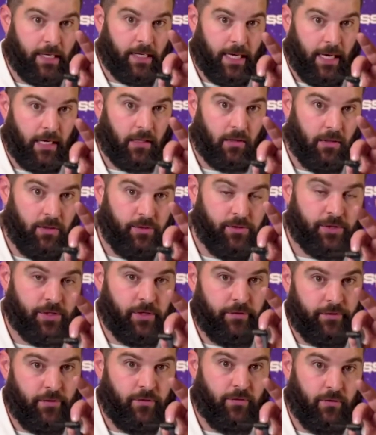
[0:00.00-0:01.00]
you can't lose,
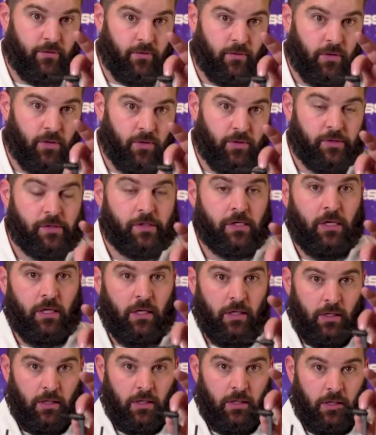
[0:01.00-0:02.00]
and if you do lose,
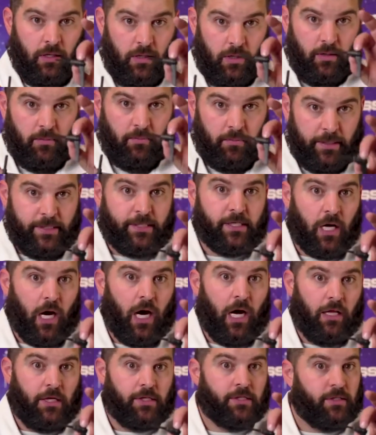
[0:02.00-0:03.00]
please
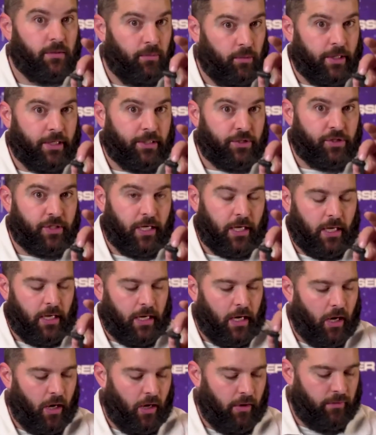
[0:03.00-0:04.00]
call us and we'll get you taken
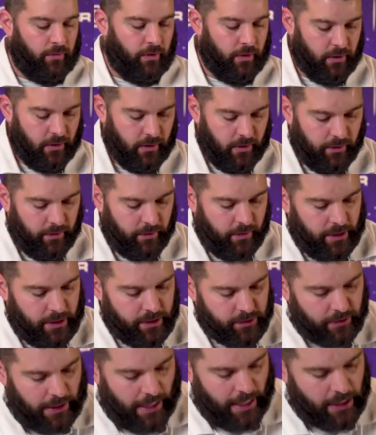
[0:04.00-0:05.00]
care of.
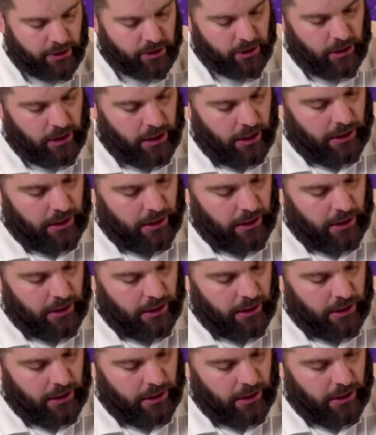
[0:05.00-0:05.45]
These are actually